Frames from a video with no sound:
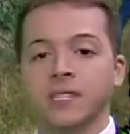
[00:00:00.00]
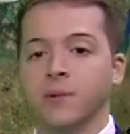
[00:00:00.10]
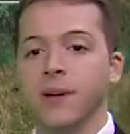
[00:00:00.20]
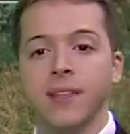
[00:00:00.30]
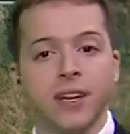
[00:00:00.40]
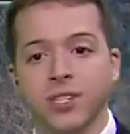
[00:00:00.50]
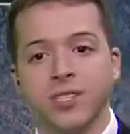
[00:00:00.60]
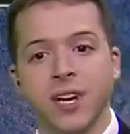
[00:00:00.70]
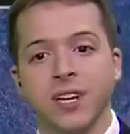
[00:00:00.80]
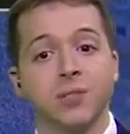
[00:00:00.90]
to me that
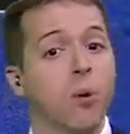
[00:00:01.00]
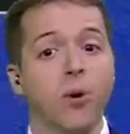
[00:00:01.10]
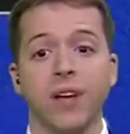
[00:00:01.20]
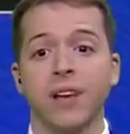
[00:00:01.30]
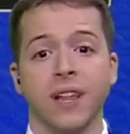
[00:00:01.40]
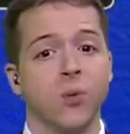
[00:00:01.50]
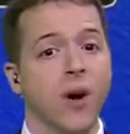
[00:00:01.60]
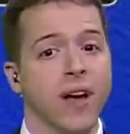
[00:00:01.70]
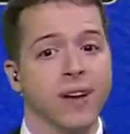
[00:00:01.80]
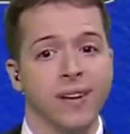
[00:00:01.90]
just says more heat on the
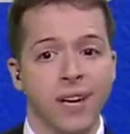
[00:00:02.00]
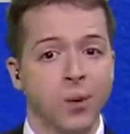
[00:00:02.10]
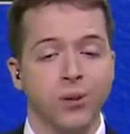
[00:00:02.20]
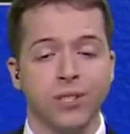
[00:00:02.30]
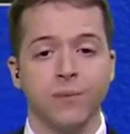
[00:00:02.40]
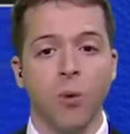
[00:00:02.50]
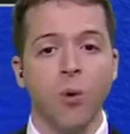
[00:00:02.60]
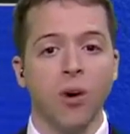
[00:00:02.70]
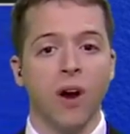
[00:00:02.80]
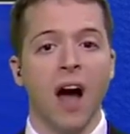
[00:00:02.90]
way we'll see
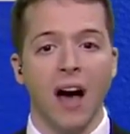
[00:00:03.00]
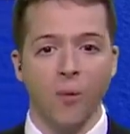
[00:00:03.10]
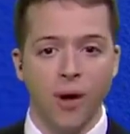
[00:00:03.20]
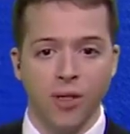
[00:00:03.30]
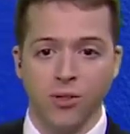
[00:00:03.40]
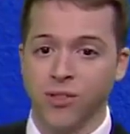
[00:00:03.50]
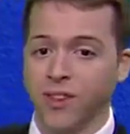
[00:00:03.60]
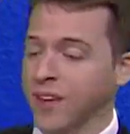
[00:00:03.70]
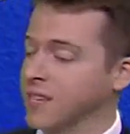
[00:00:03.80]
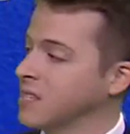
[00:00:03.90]
more hot weather through the
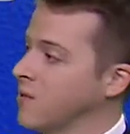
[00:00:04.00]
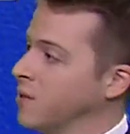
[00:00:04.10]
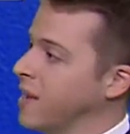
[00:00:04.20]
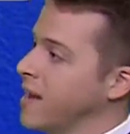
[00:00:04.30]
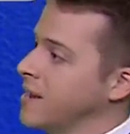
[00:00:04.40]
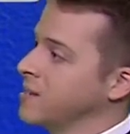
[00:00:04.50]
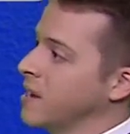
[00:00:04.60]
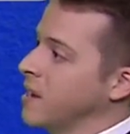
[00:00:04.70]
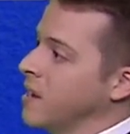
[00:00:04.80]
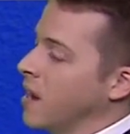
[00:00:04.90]
next several days
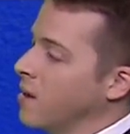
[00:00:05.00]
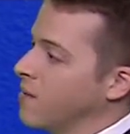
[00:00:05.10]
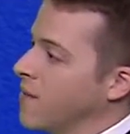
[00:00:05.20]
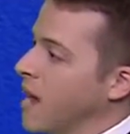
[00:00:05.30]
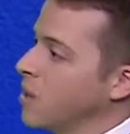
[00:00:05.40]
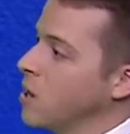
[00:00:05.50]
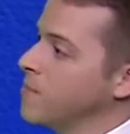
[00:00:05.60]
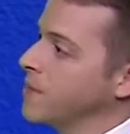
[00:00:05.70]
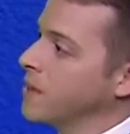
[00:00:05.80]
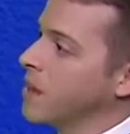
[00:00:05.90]
uh, follow
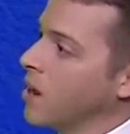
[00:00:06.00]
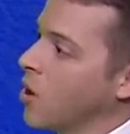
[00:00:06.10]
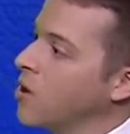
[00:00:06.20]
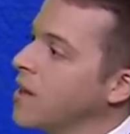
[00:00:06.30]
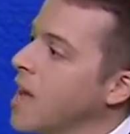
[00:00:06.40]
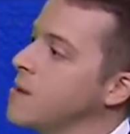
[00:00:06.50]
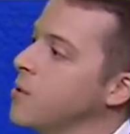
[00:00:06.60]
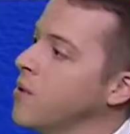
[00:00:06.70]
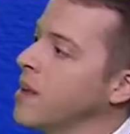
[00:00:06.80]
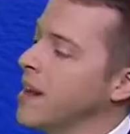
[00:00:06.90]
up Hurricane
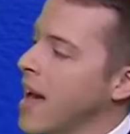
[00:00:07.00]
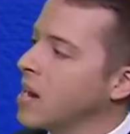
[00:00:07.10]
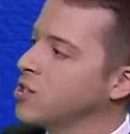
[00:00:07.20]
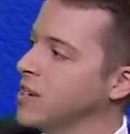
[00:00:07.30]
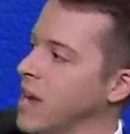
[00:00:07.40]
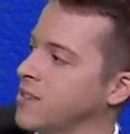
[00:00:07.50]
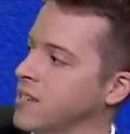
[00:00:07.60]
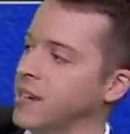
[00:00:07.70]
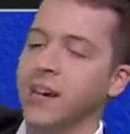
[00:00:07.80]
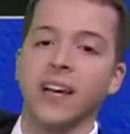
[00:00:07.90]
Maria, actually now it's
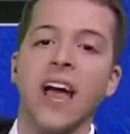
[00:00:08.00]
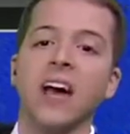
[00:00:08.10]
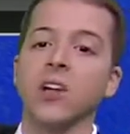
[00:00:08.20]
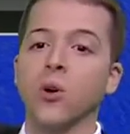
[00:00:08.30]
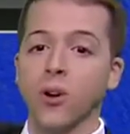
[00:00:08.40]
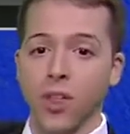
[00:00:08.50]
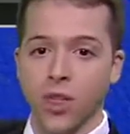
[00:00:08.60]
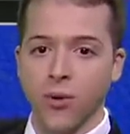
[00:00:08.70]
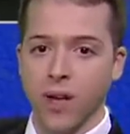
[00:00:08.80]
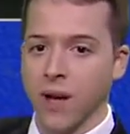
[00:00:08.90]
a category
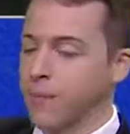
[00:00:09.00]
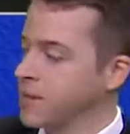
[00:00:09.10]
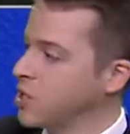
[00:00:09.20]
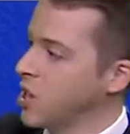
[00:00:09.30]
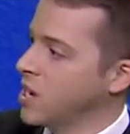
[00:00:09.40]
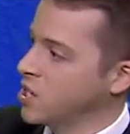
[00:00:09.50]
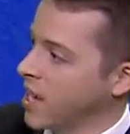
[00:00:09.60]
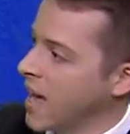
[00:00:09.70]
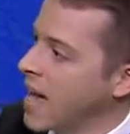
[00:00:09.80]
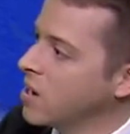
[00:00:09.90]
three. I meant to change
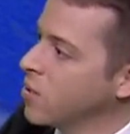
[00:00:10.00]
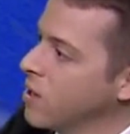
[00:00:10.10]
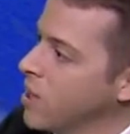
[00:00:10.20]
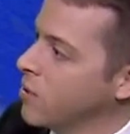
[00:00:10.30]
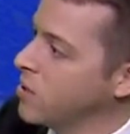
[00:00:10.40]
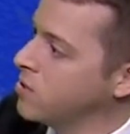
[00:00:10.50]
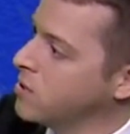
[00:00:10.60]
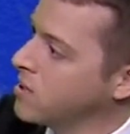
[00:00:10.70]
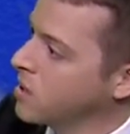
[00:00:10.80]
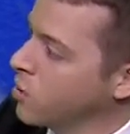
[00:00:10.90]
that. Category three. You do
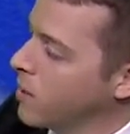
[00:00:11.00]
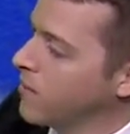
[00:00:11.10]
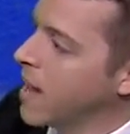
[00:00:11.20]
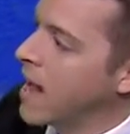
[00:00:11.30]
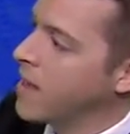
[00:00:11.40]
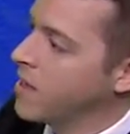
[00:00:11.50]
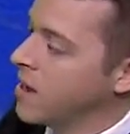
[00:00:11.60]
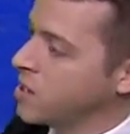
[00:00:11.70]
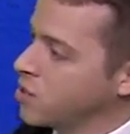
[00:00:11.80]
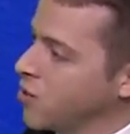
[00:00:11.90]
see a little bit of an eye
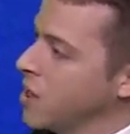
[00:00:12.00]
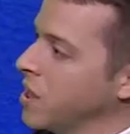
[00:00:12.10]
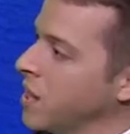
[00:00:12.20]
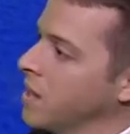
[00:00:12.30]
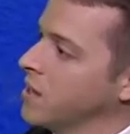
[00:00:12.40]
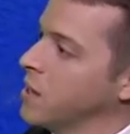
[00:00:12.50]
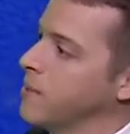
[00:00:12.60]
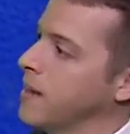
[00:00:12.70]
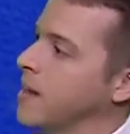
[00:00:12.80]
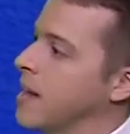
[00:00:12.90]
there, strengthening a little
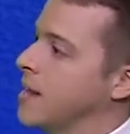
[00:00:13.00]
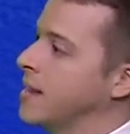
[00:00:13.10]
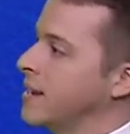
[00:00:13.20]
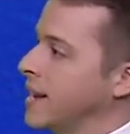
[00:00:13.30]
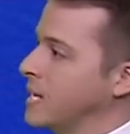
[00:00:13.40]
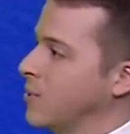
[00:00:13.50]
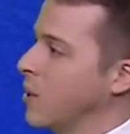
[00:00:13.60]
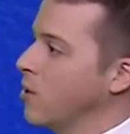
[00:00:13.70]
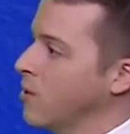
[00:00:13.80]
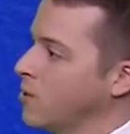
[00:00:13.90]
bit again as we
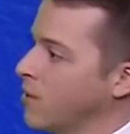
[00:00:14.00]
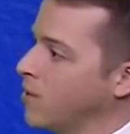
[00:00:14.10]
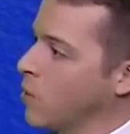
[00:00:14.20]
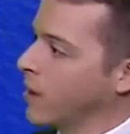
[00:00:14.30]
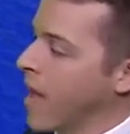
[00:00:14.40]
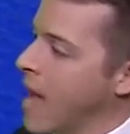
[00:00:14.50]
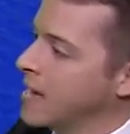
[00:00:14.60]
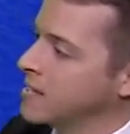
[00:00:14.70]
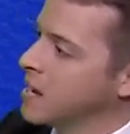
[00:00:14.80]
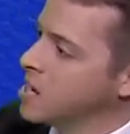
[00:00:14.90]
go through our
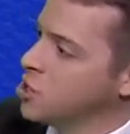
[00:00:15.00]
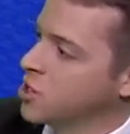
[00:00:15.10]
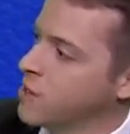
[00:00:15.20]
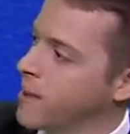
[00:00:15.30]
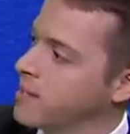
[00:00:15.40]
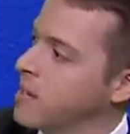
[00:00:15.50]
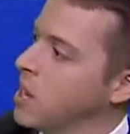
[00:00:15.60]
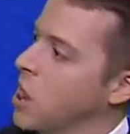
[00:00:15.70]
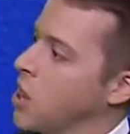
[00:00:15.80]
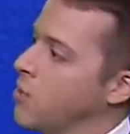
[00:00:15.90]
forecast. She's going to
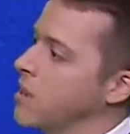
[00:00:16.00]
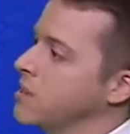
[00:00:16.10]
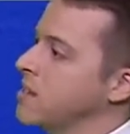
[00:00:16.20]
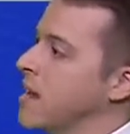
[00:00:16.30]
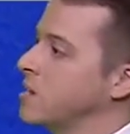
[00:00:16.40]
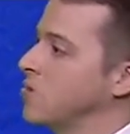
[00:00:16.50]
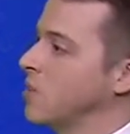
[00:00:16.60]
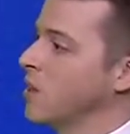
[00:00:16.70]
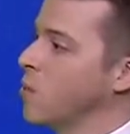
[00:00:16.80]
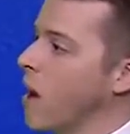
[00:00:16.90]
maintain three status for a
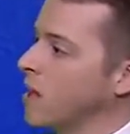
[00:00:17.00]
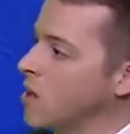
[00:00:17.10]
little while